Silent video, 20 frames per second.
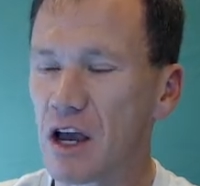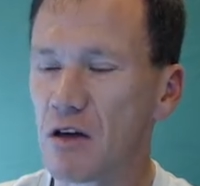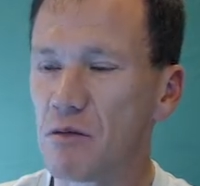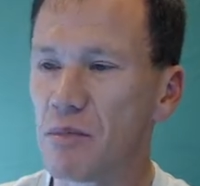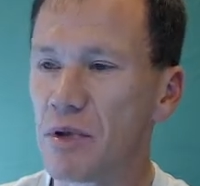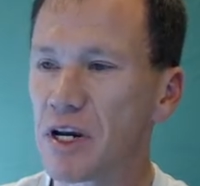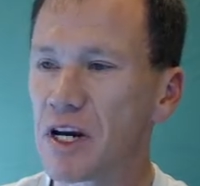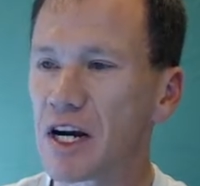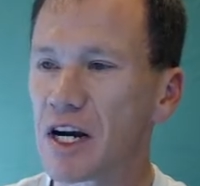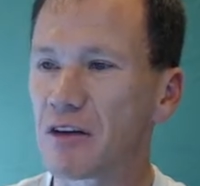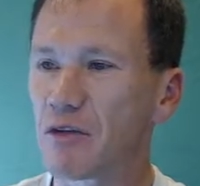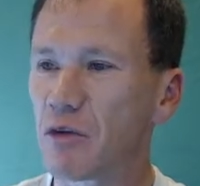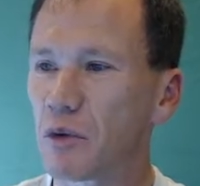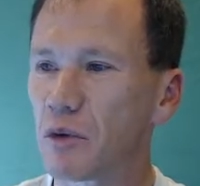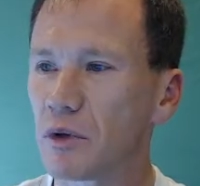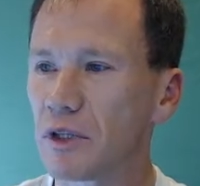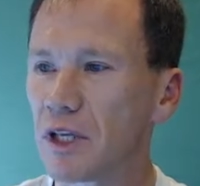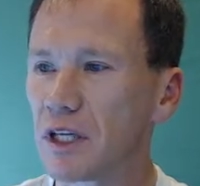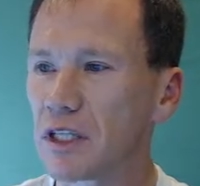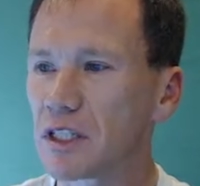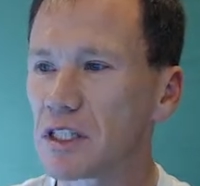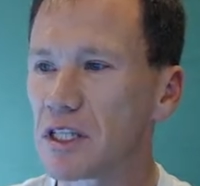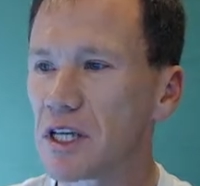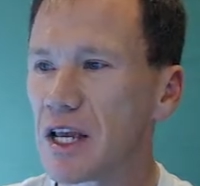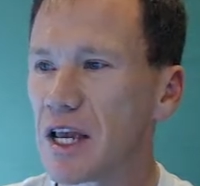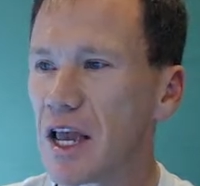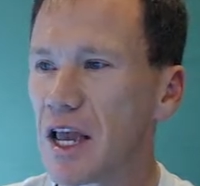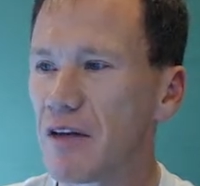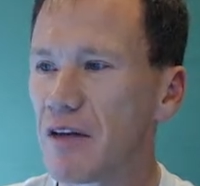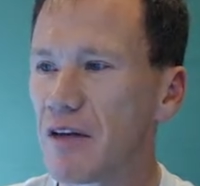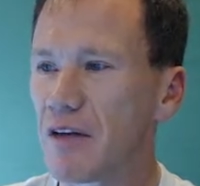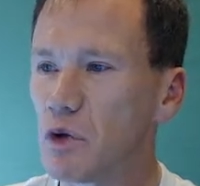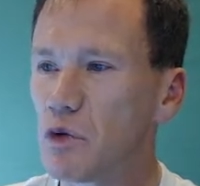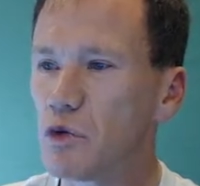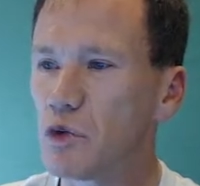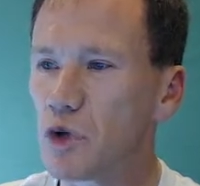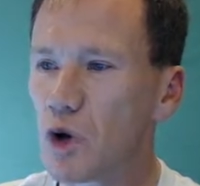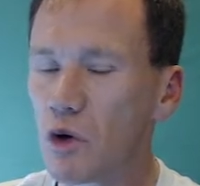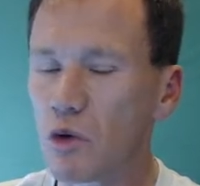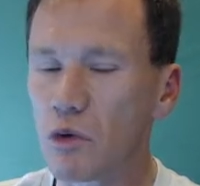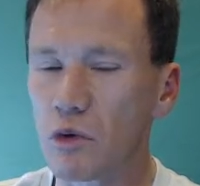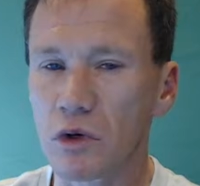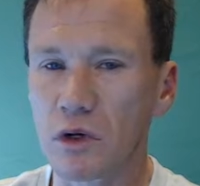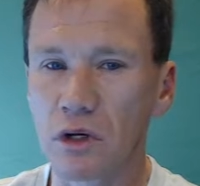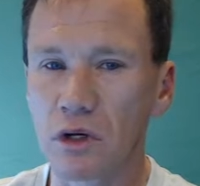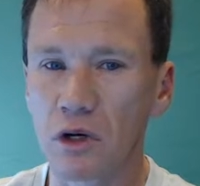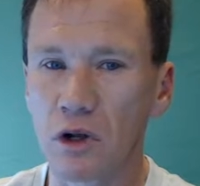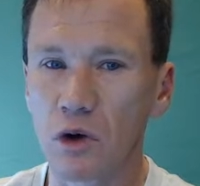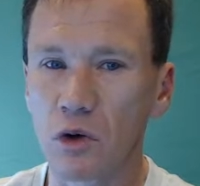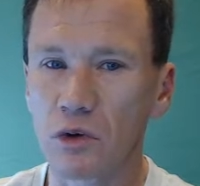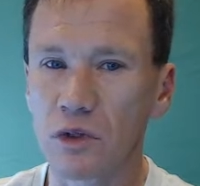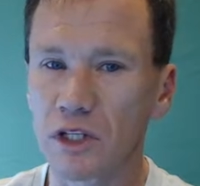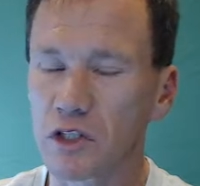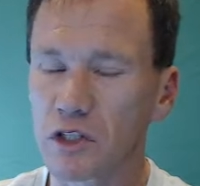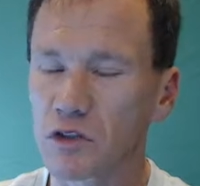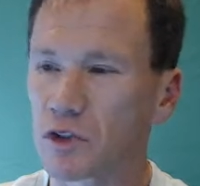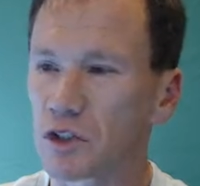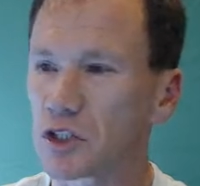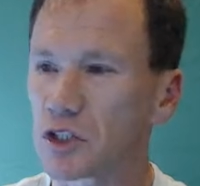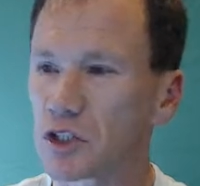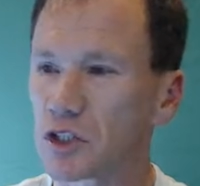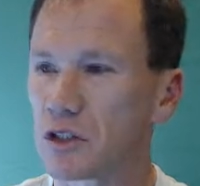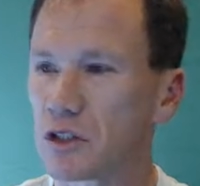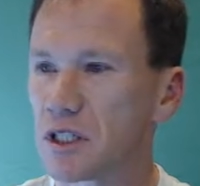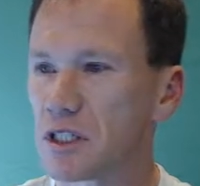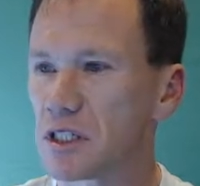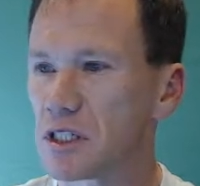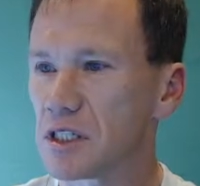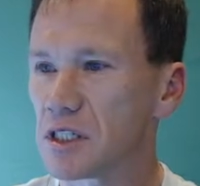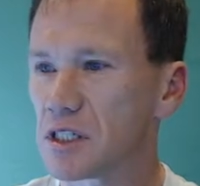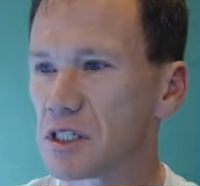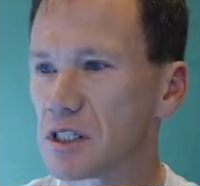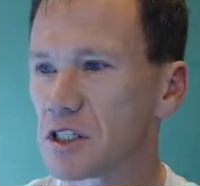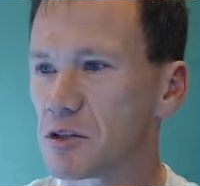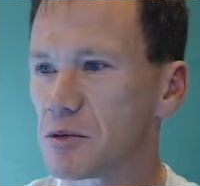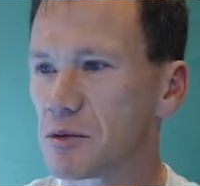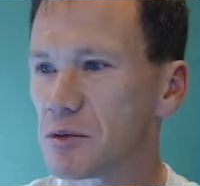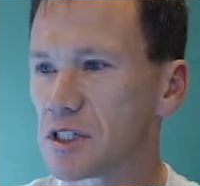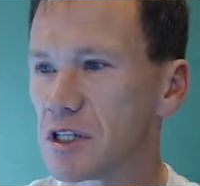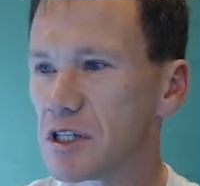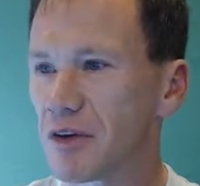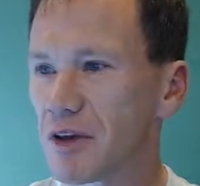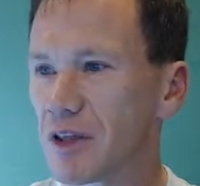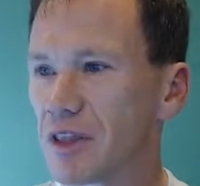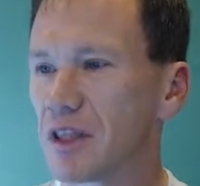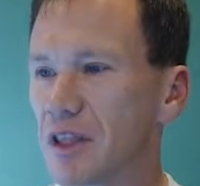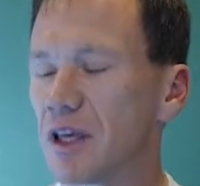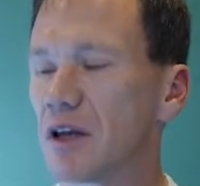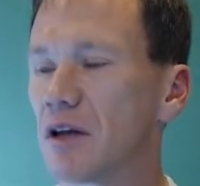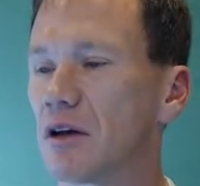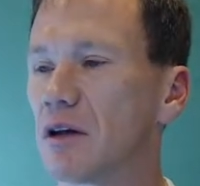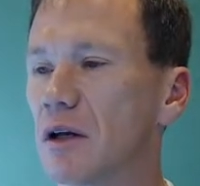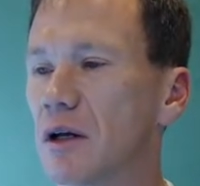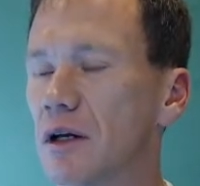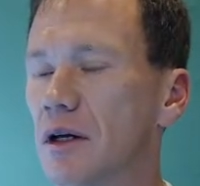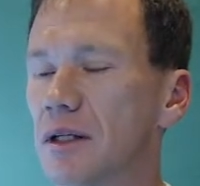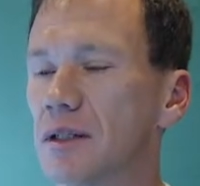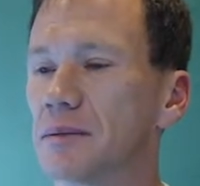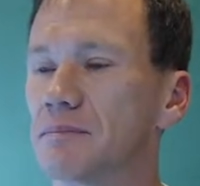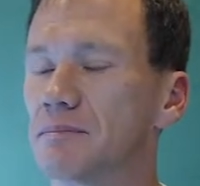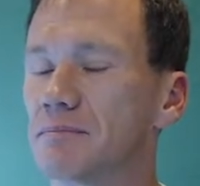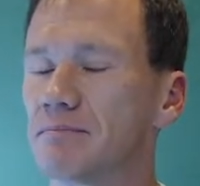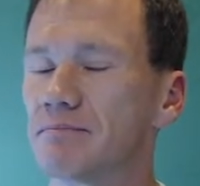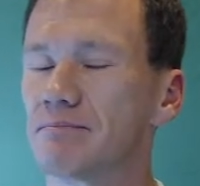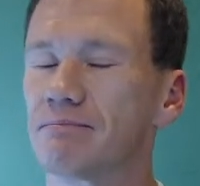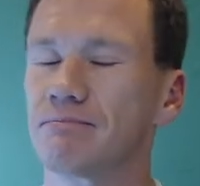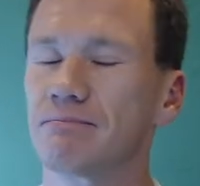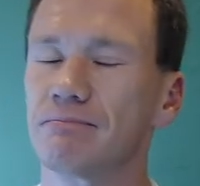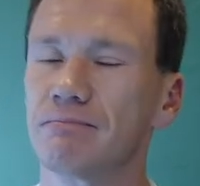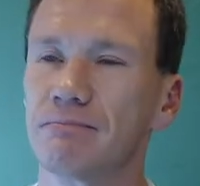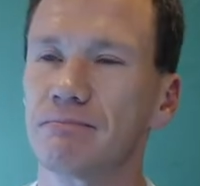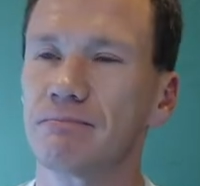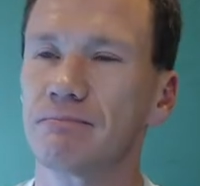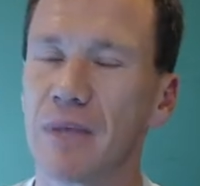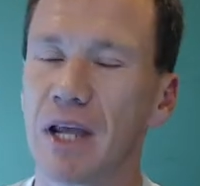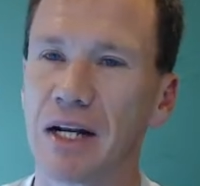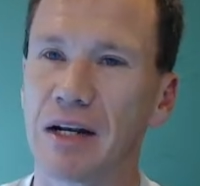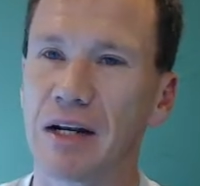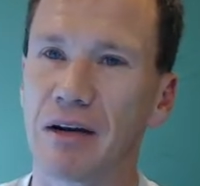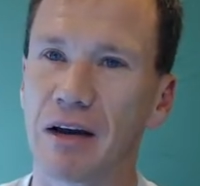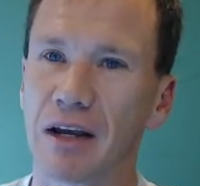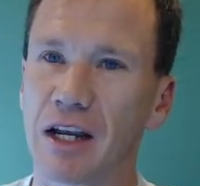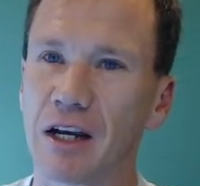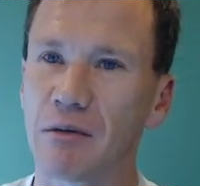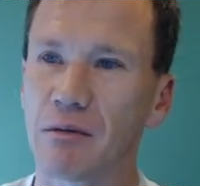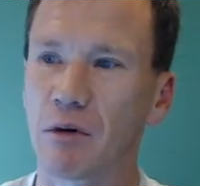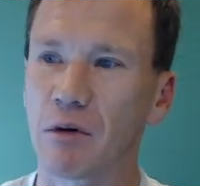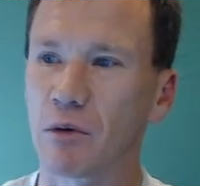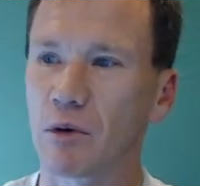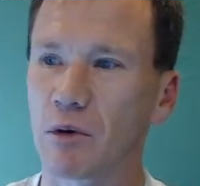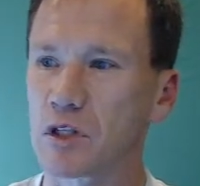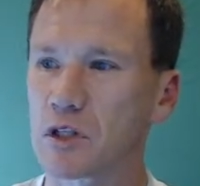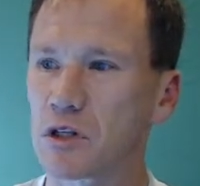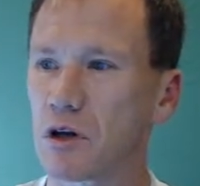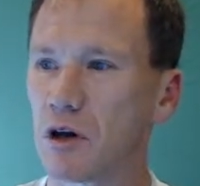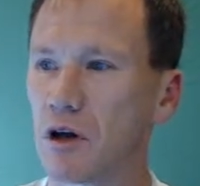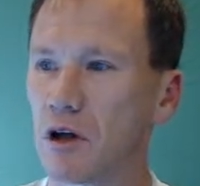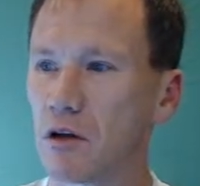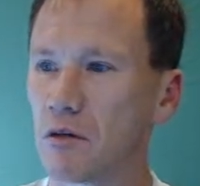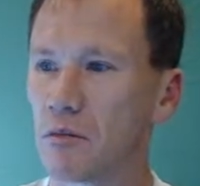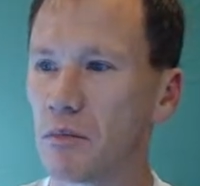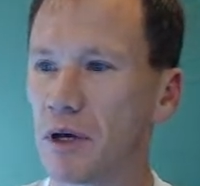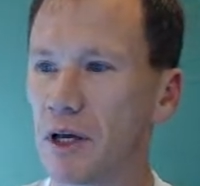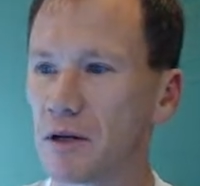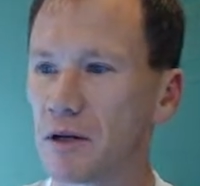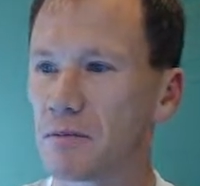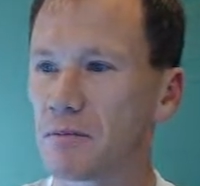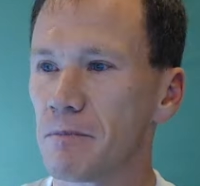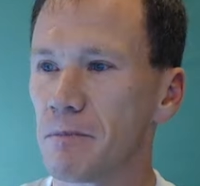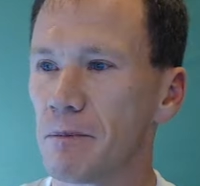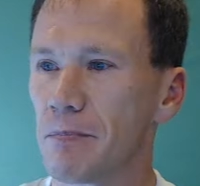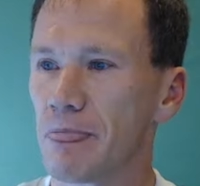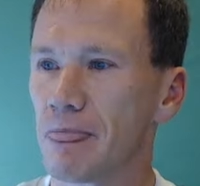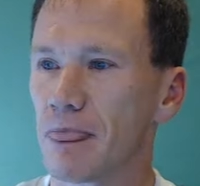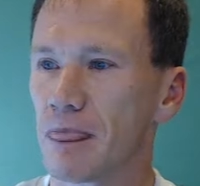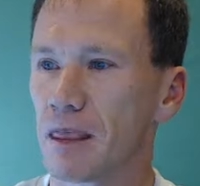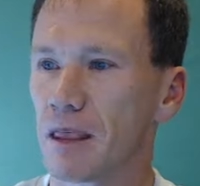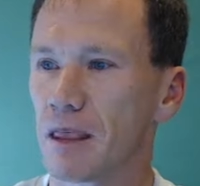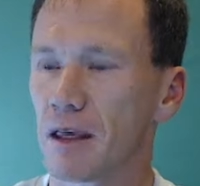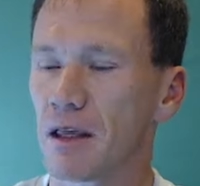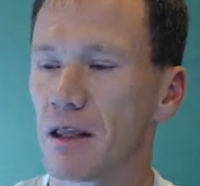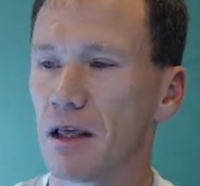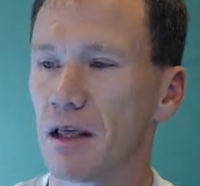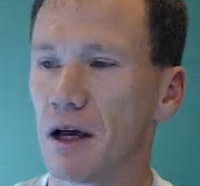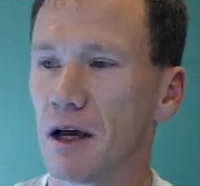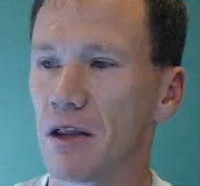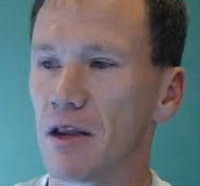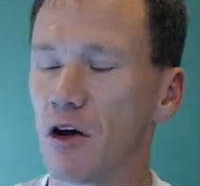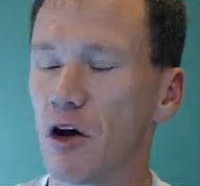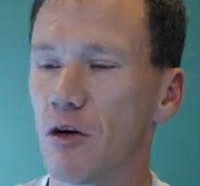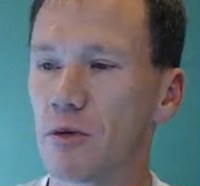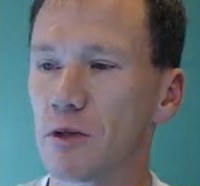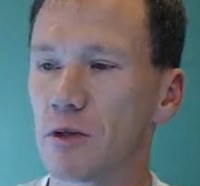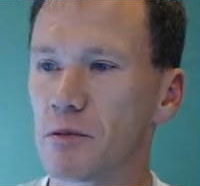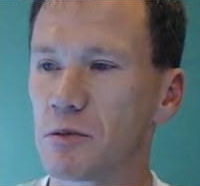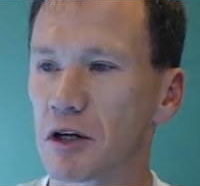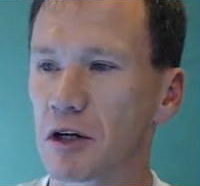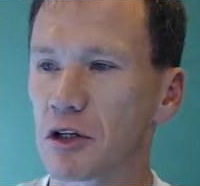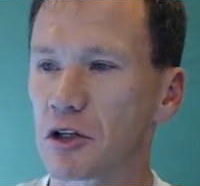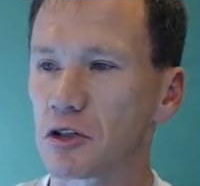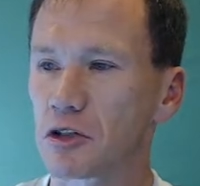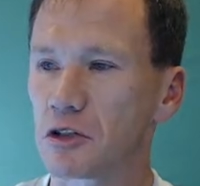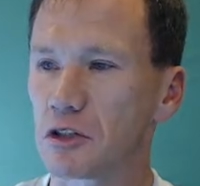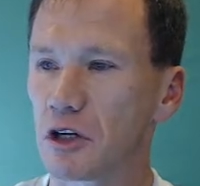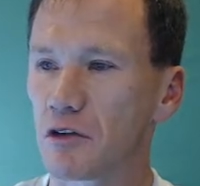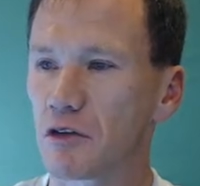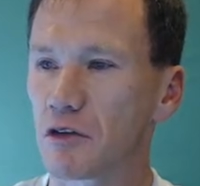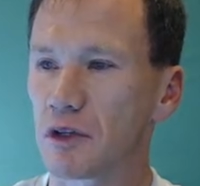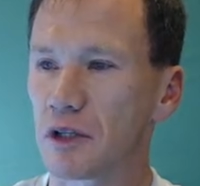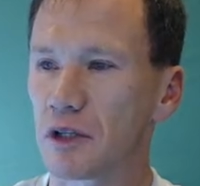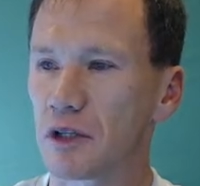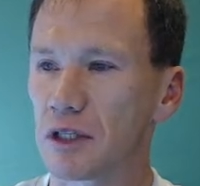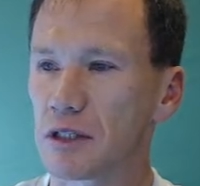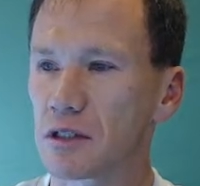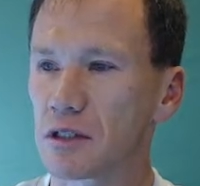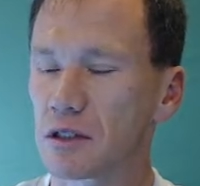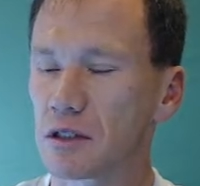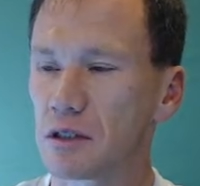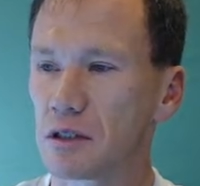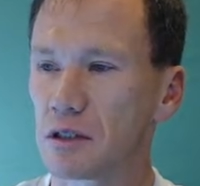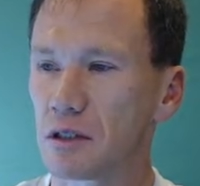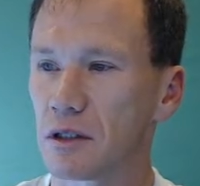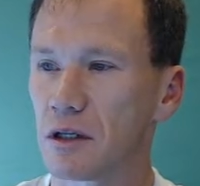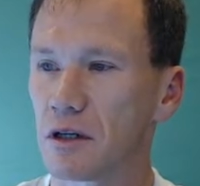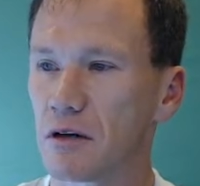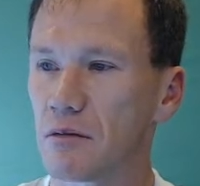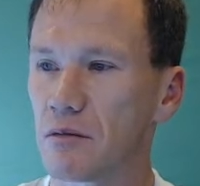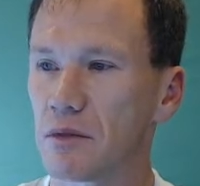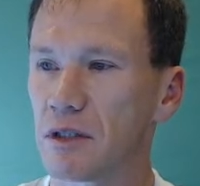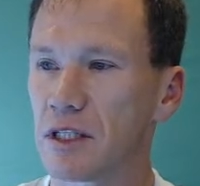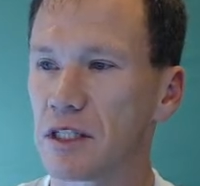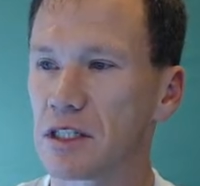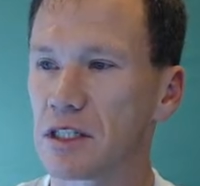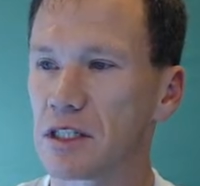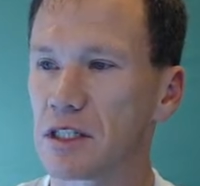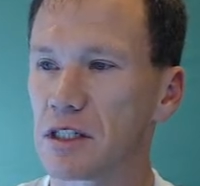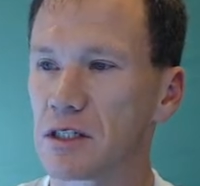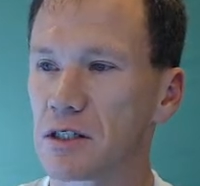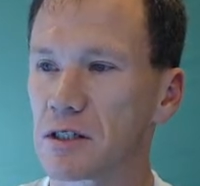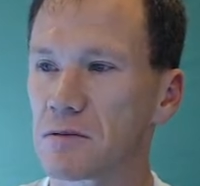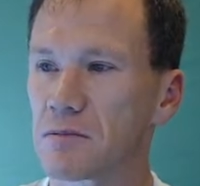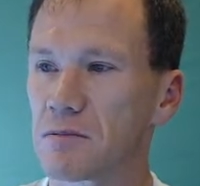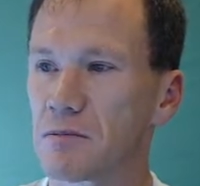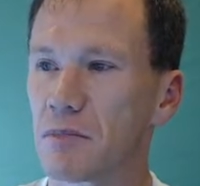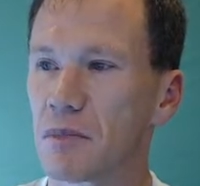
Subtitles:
Be careful with this. If you don't know this for sure, this is a specific thing. And I can't remember what it's called, but the home inspector should look for this. This is